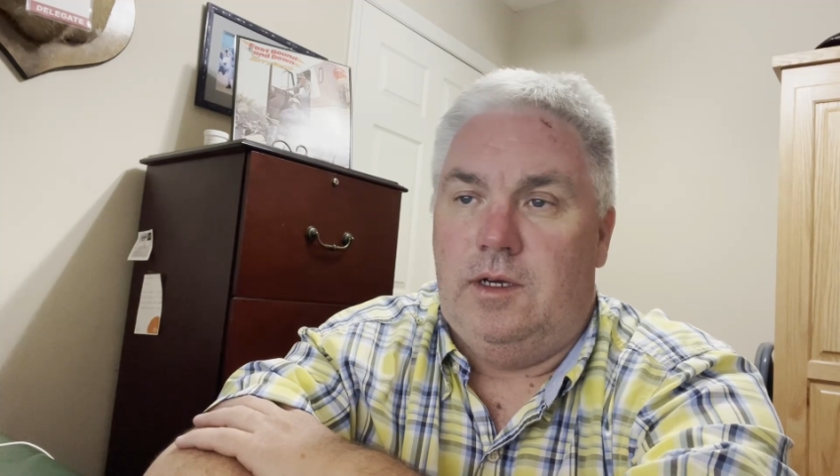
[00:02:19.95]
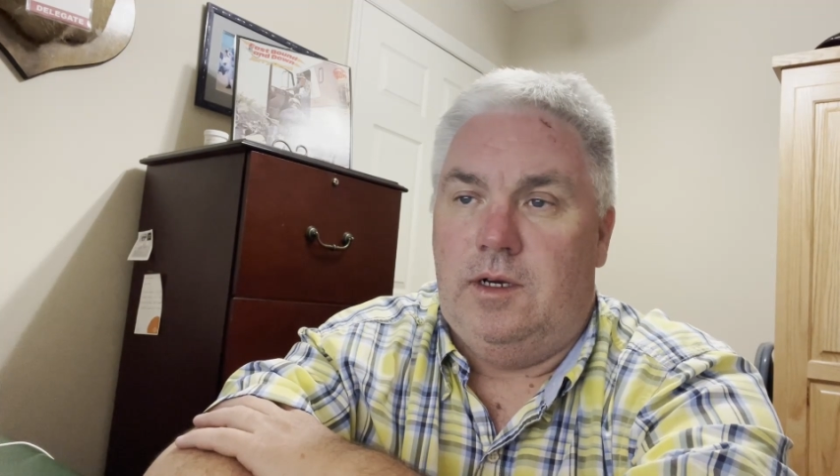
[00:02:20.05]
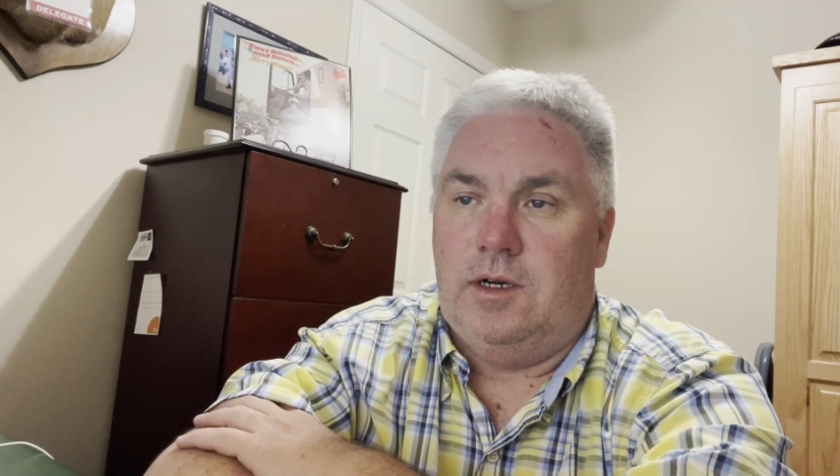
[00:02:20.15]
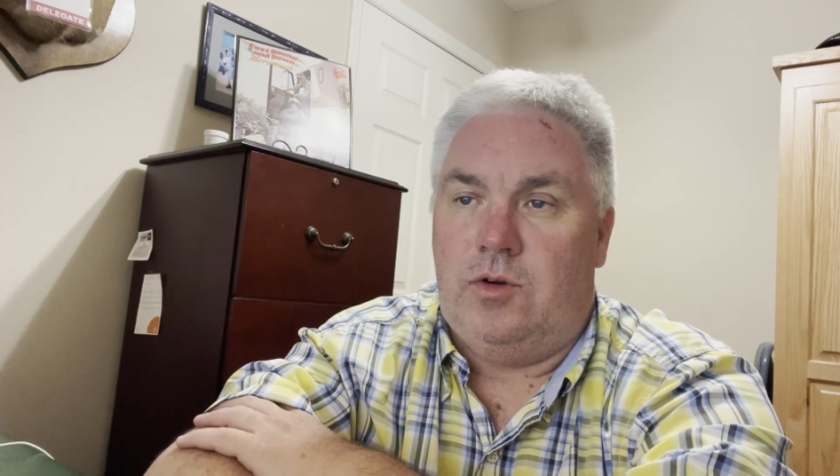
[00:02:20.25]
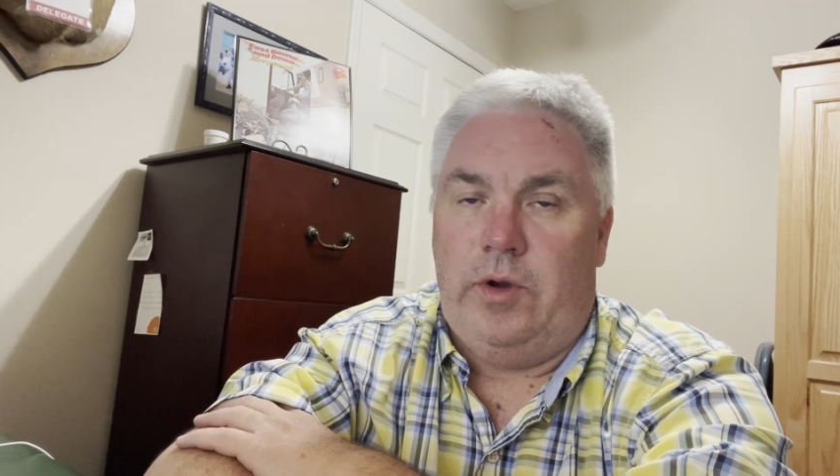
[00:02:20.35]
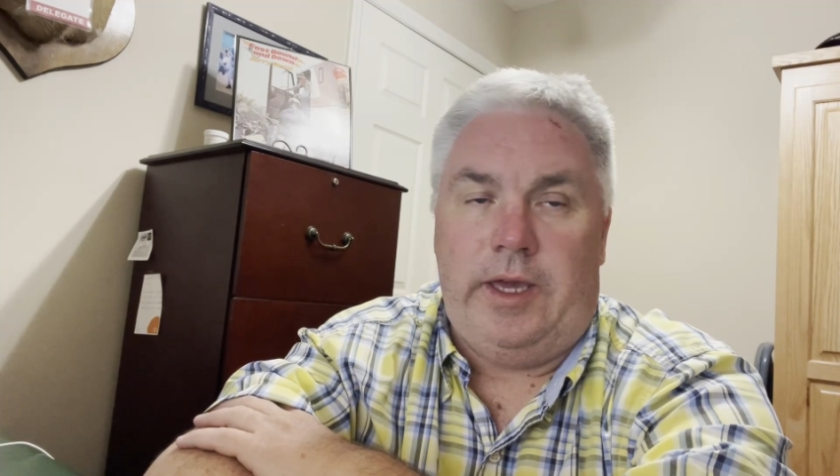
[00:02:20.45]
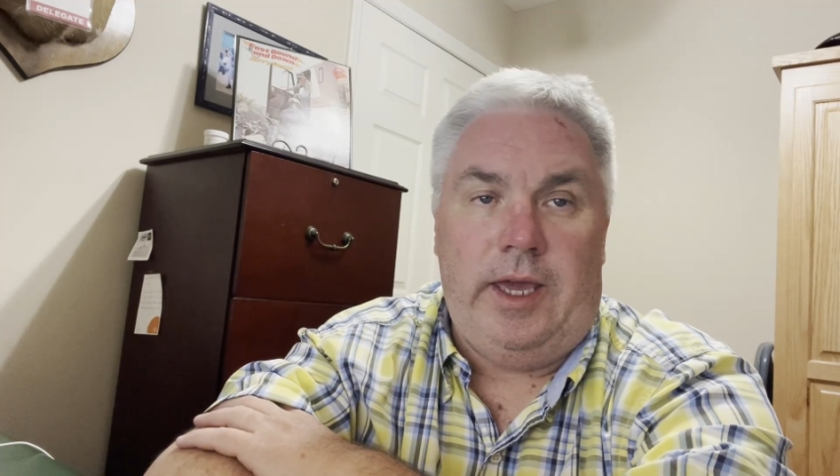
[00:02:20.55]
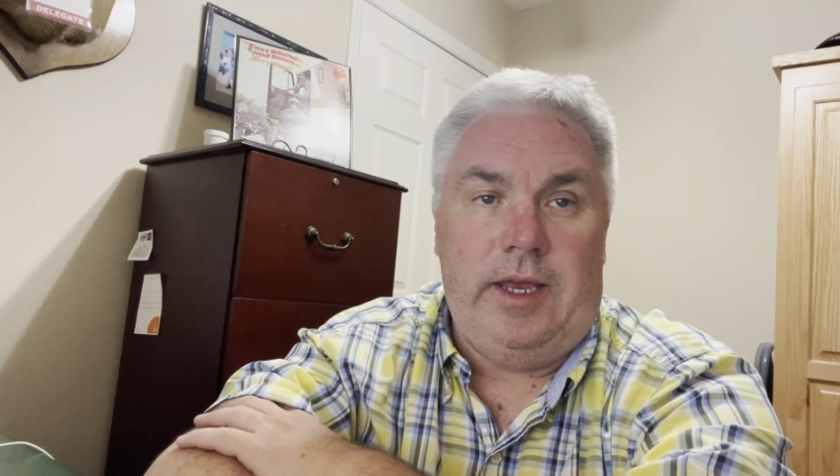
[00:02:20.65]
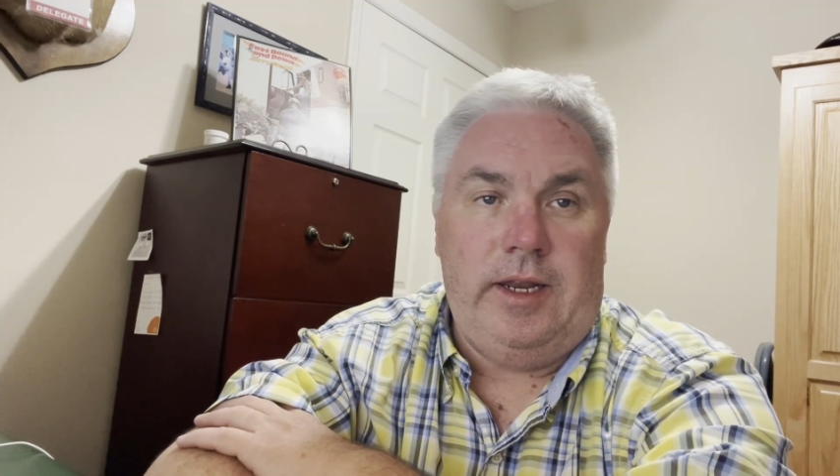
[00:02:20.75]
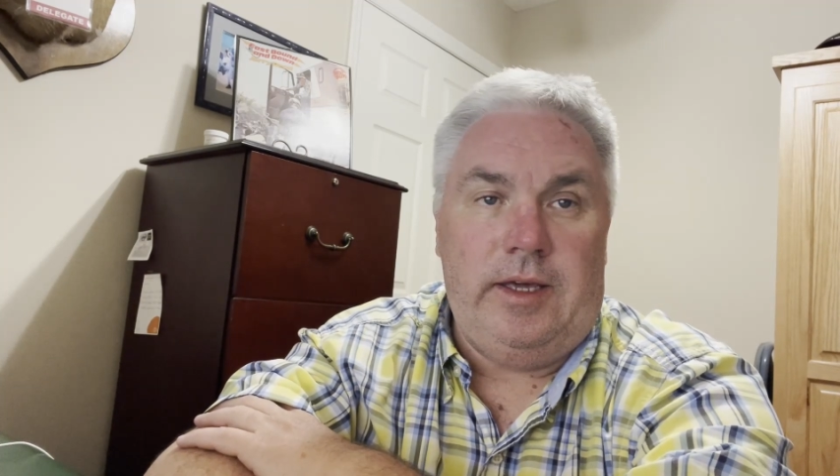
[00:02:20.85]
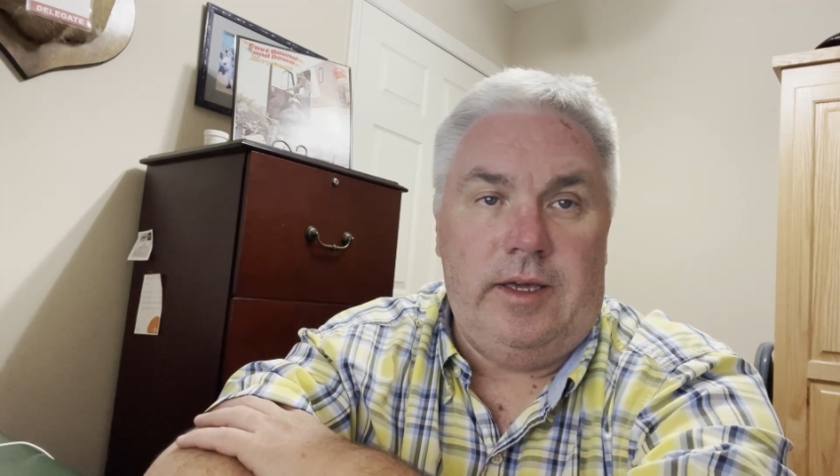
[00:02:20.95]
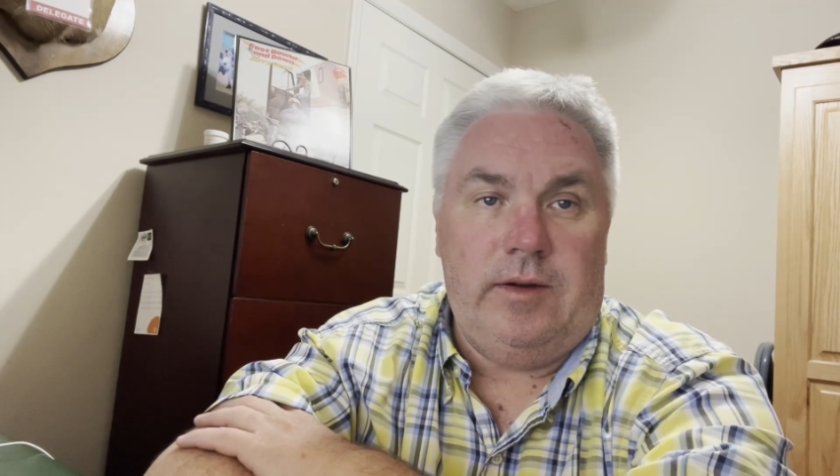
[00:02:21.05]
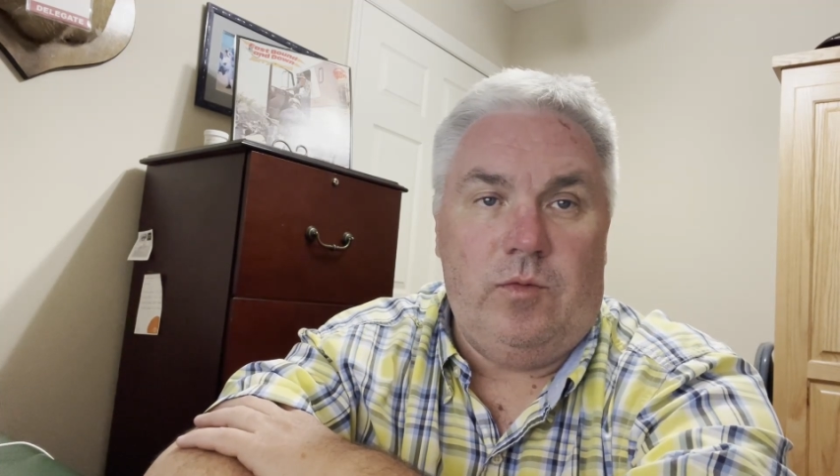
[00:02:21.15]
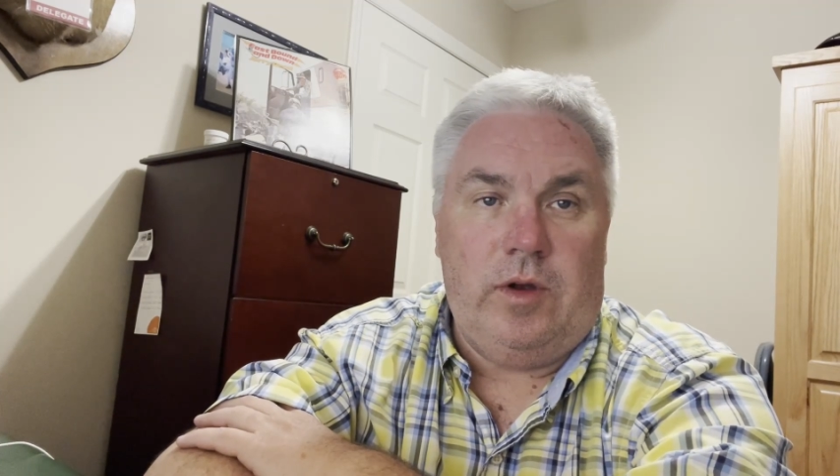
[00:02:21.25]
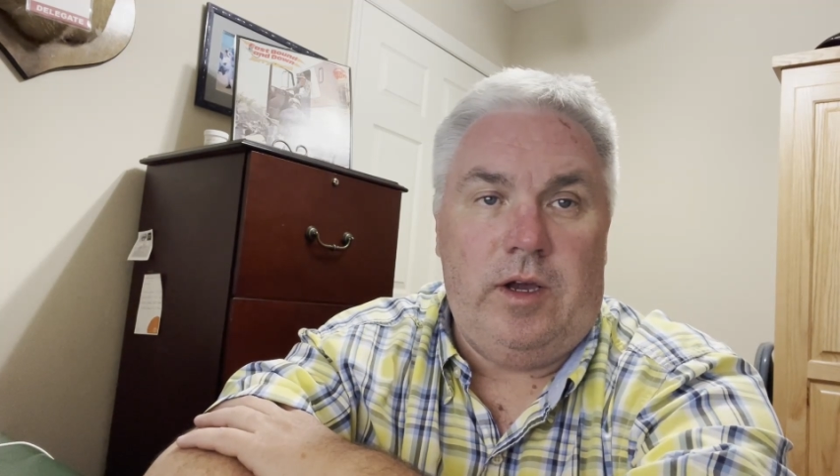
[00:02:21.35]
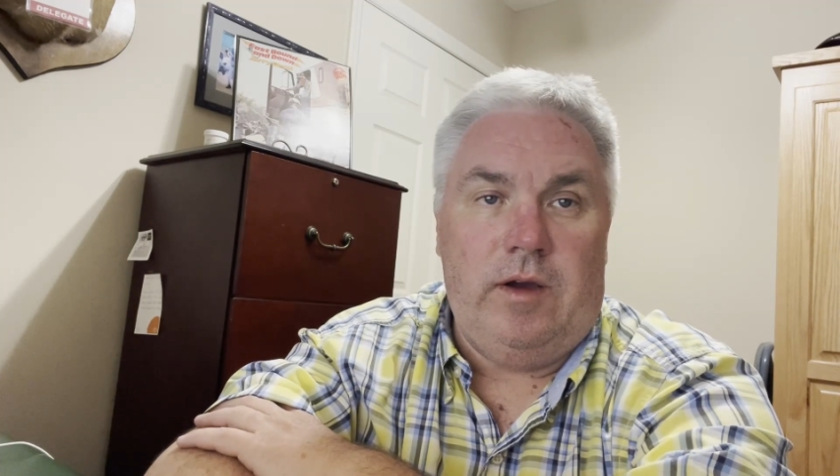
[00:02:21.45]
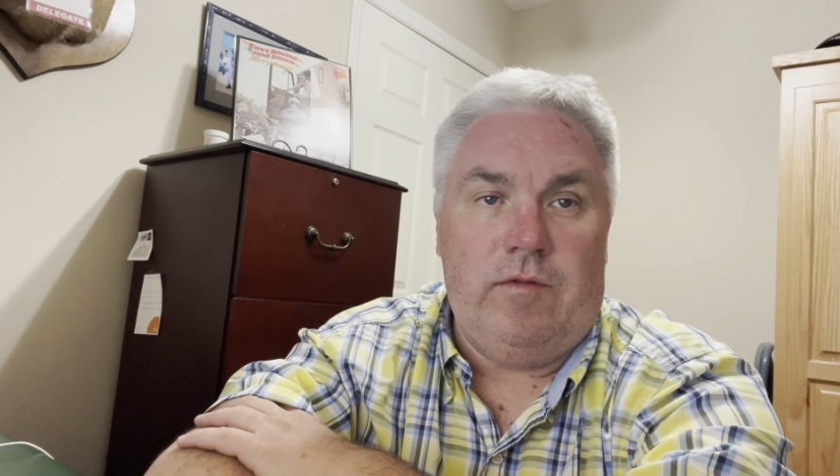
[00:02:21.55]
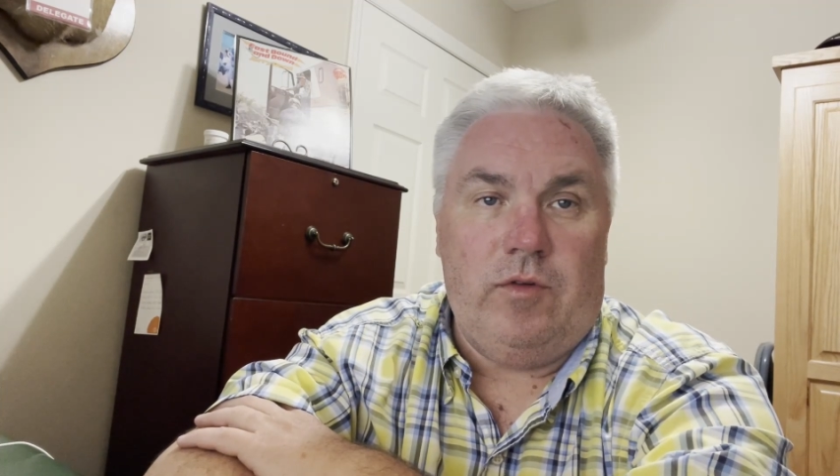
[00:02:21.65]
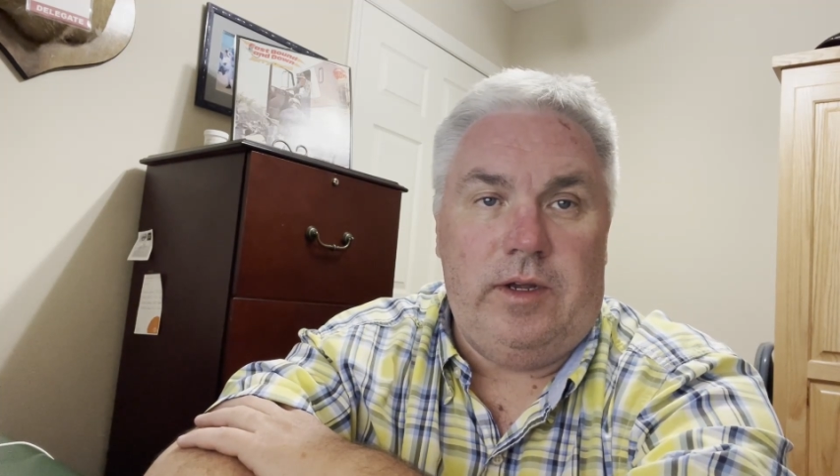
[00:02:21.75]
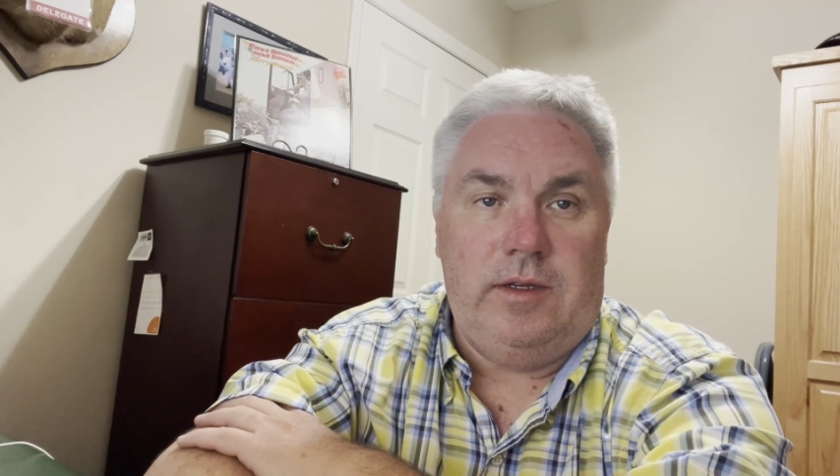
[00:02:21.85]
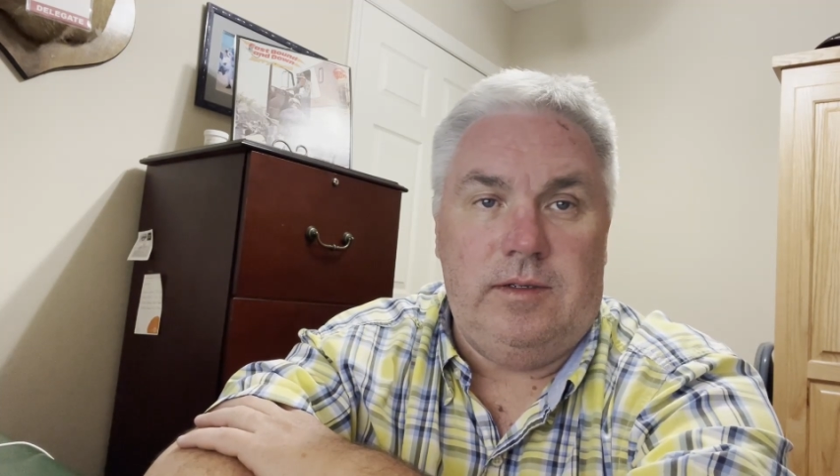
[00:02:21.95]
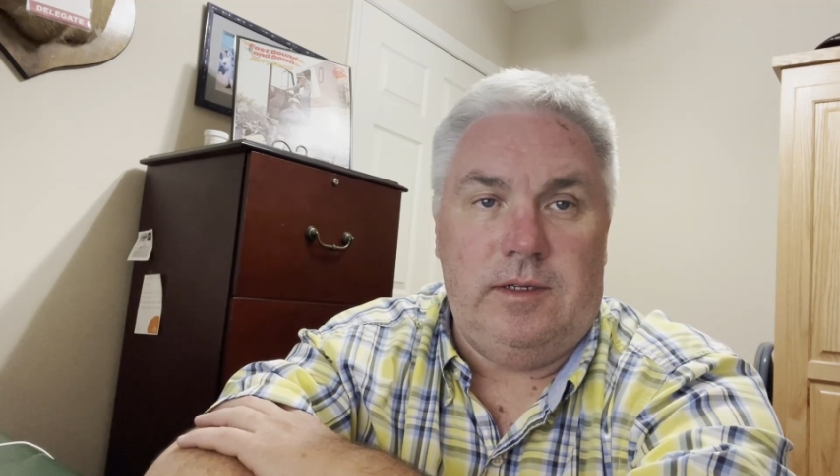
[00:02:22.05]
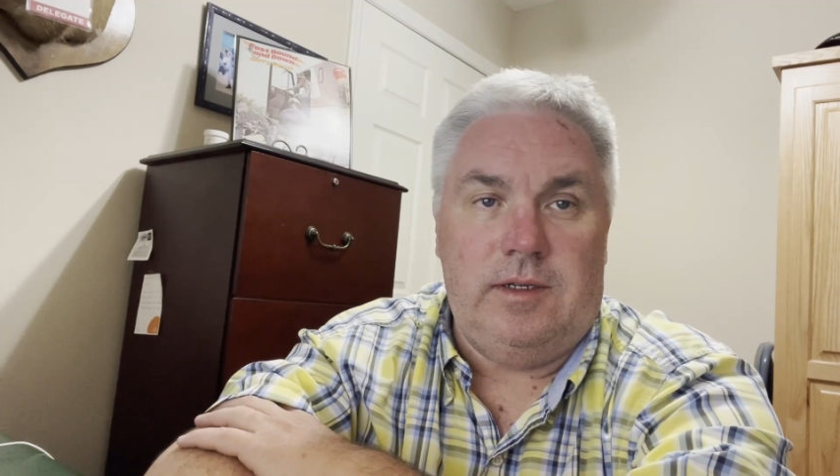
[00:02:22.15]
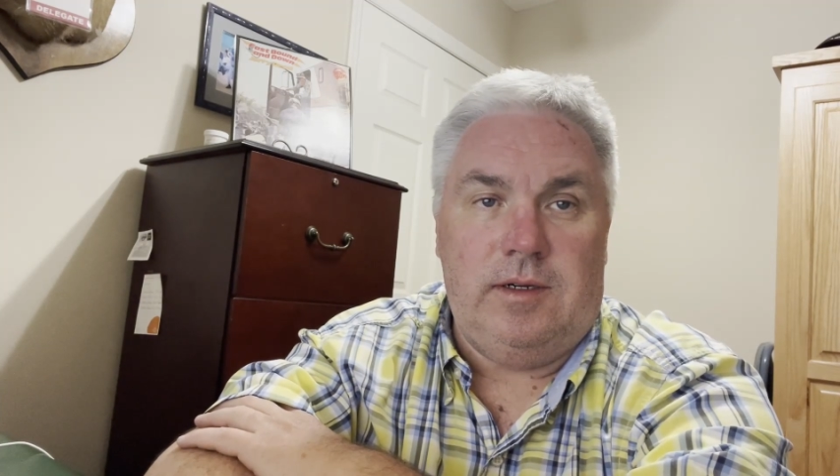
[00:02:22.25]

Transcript: uh, quick healing and recovery uh,